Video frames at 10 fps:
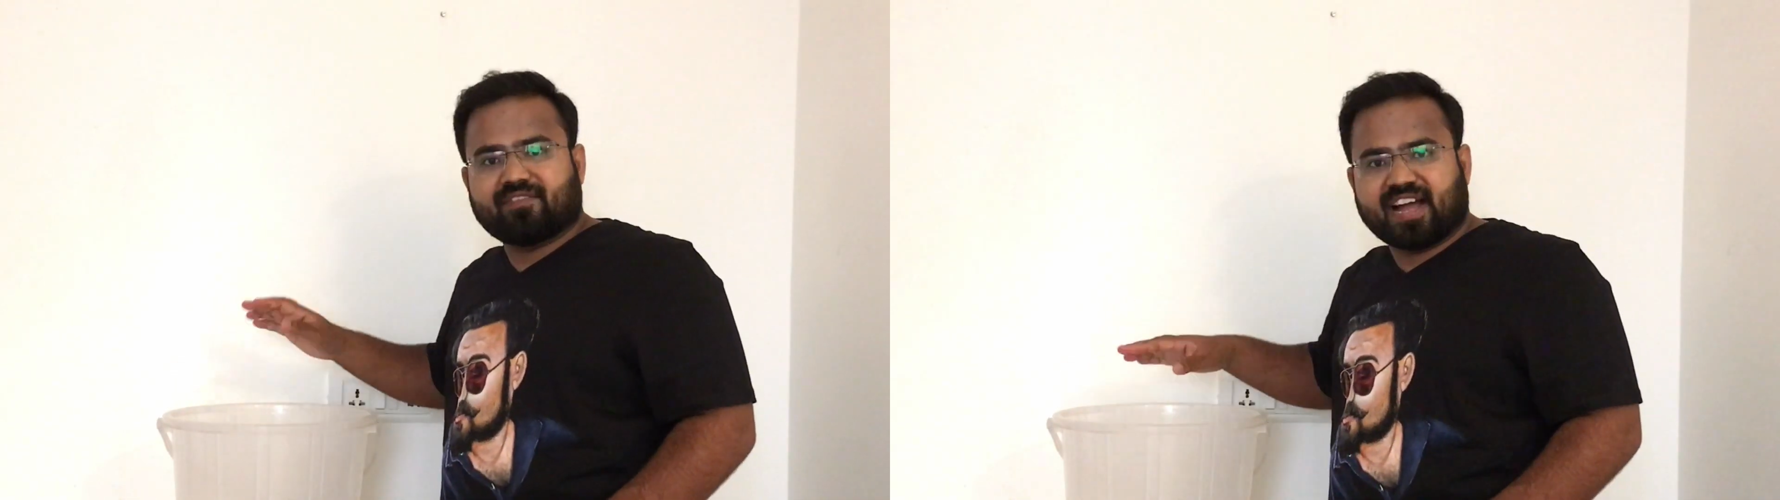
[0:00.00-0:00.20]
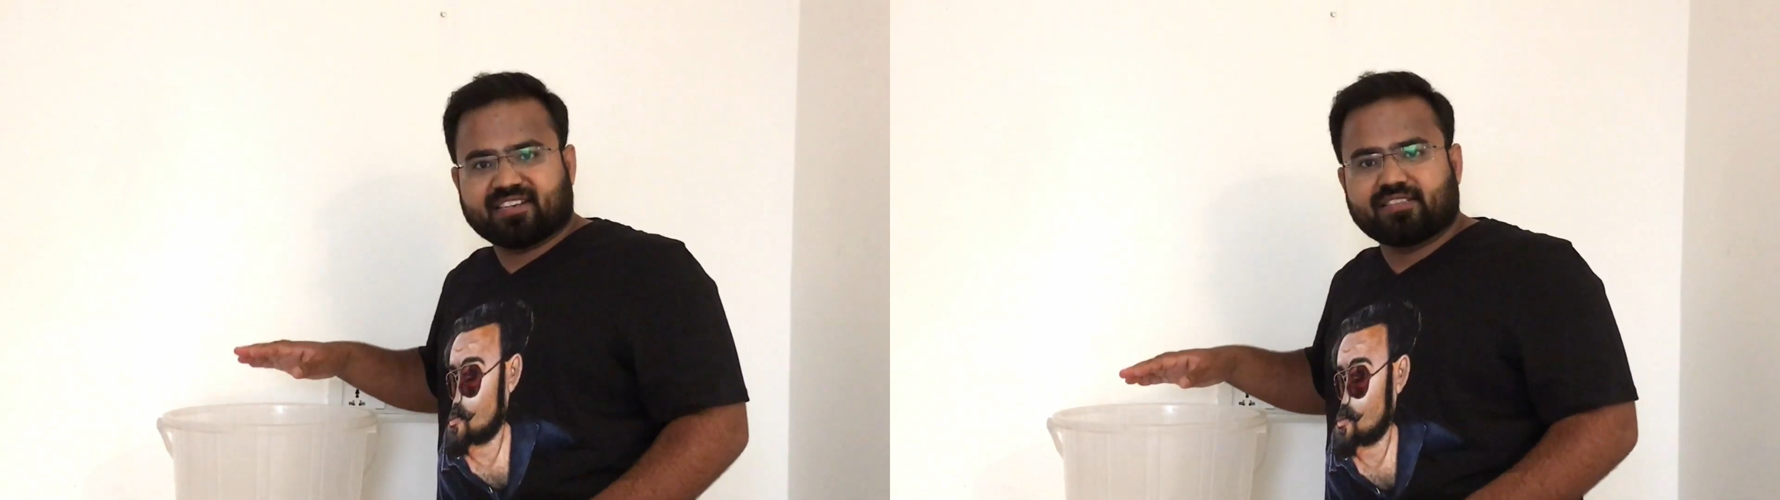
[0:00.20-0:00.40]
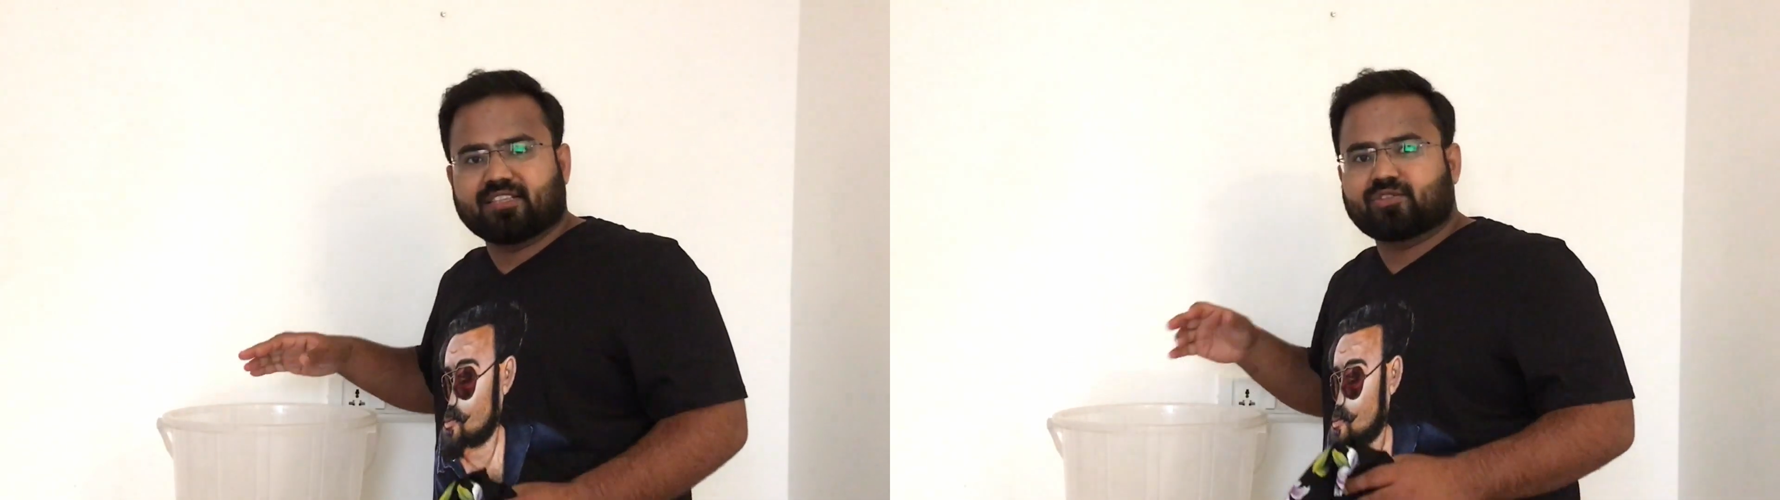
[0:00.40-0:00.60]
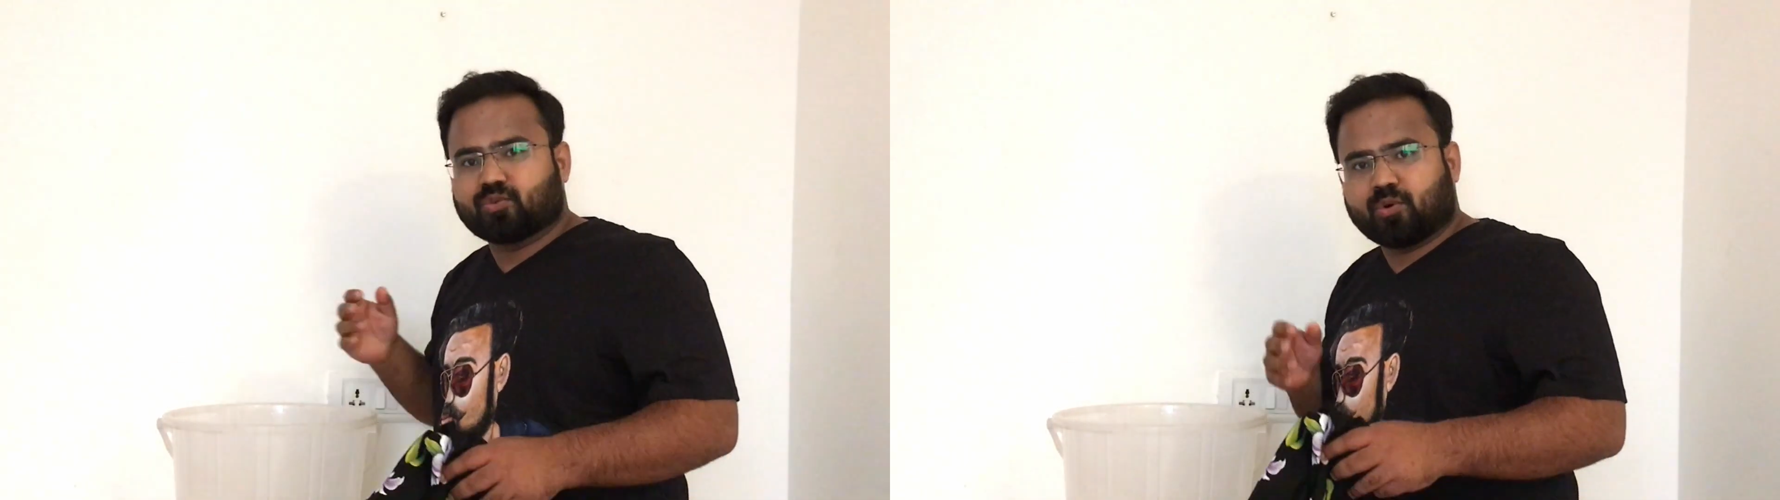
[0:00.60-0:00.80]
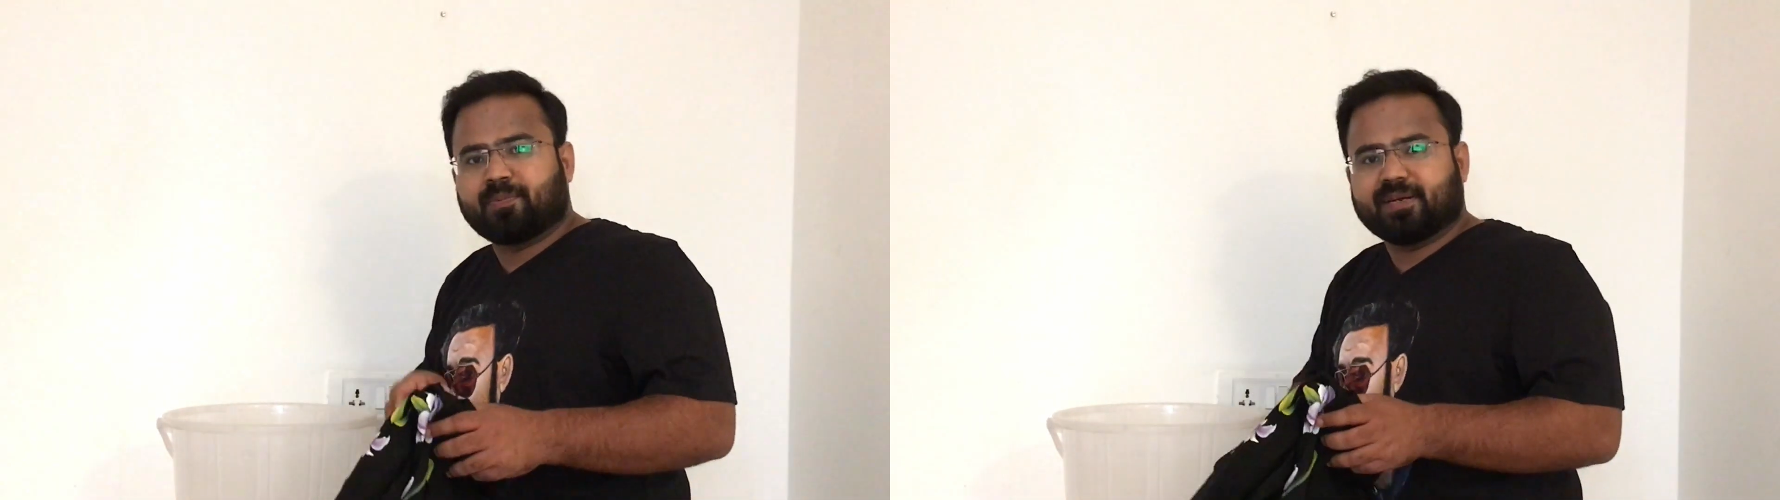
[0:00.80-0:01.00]
have added the
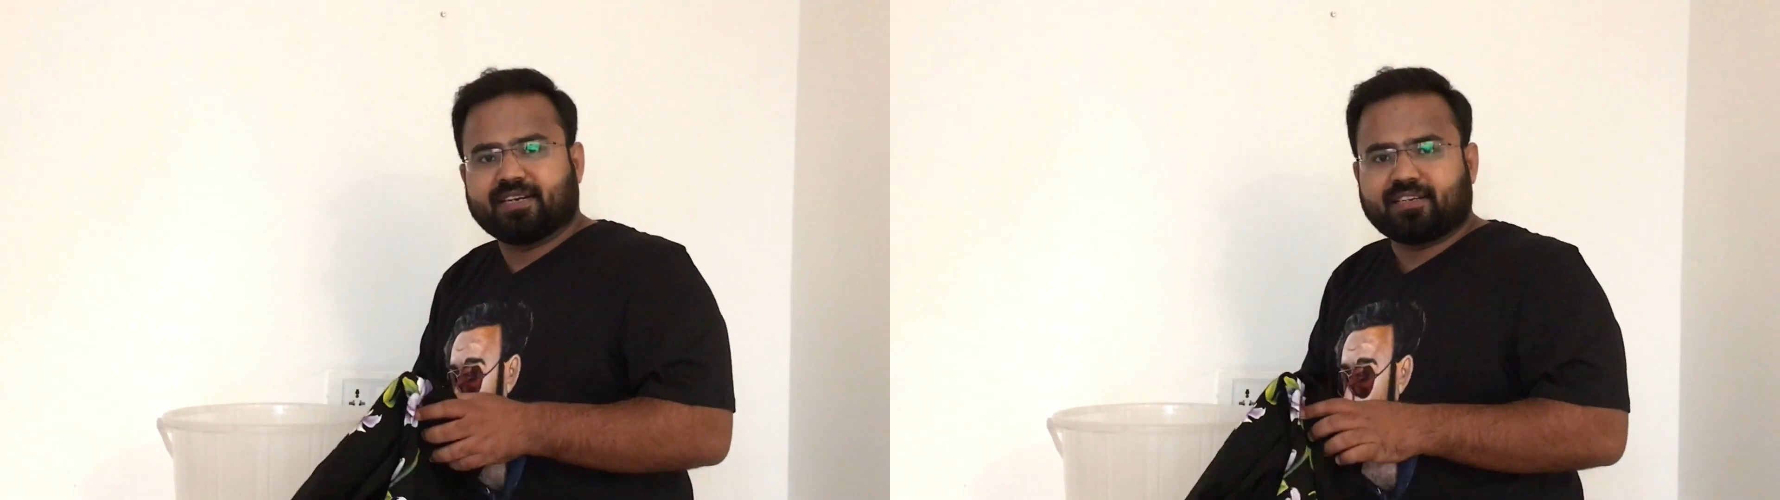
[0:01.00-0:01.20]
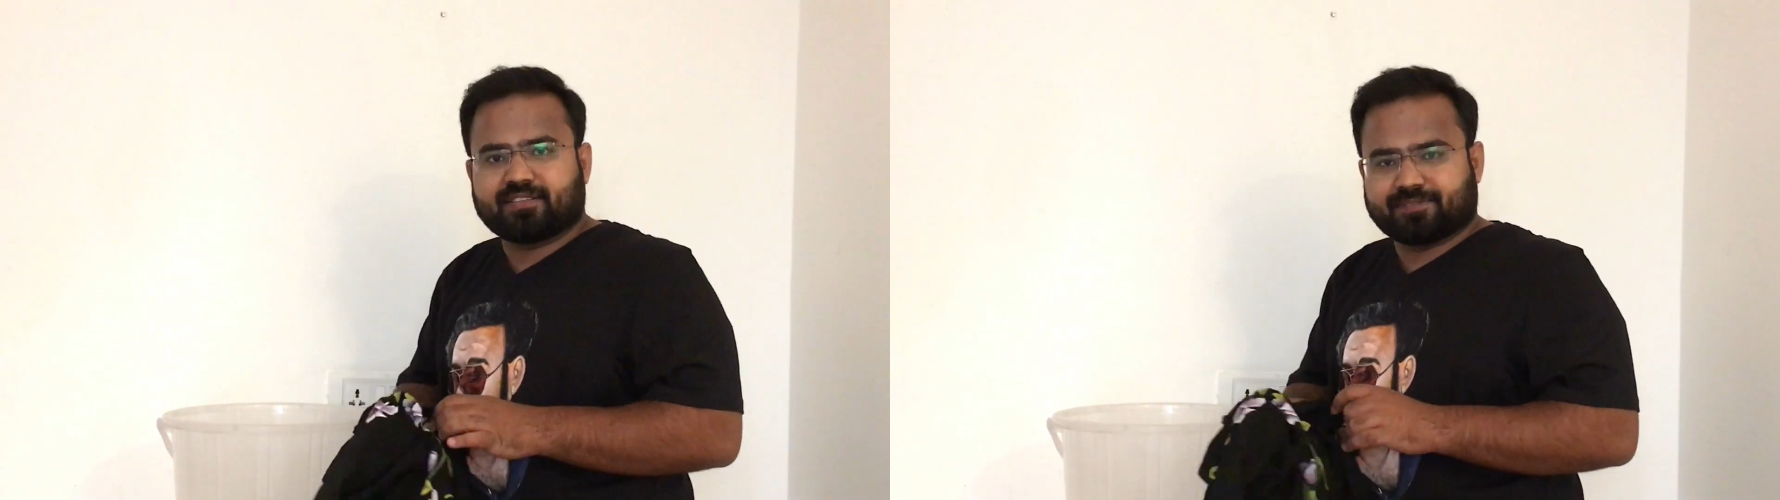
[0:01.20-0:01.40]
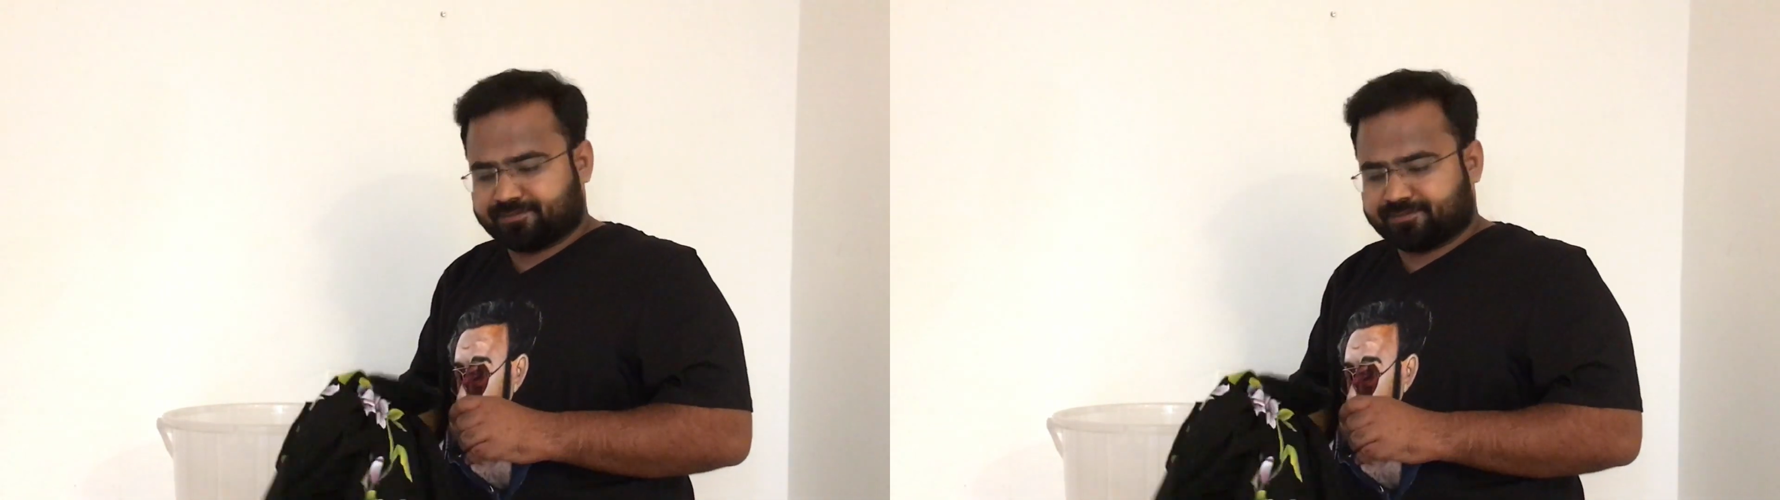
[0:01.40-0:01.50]
soap in it.